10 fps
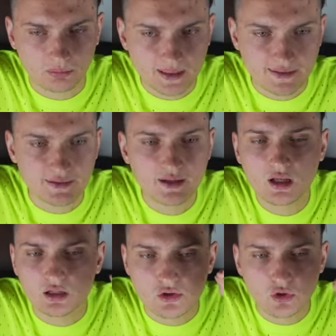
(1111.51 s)
Please
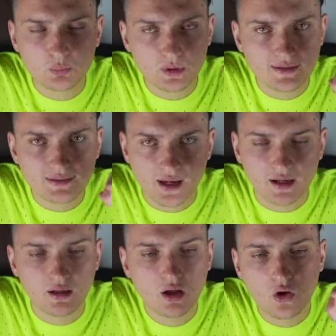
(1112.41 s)
don't press
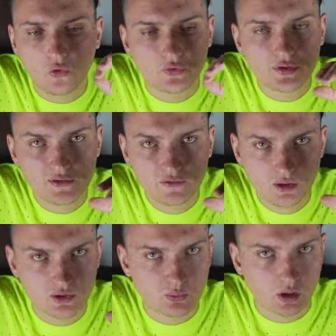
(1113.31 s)
like on this
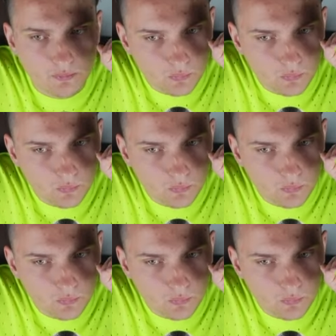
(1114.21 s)
video as well.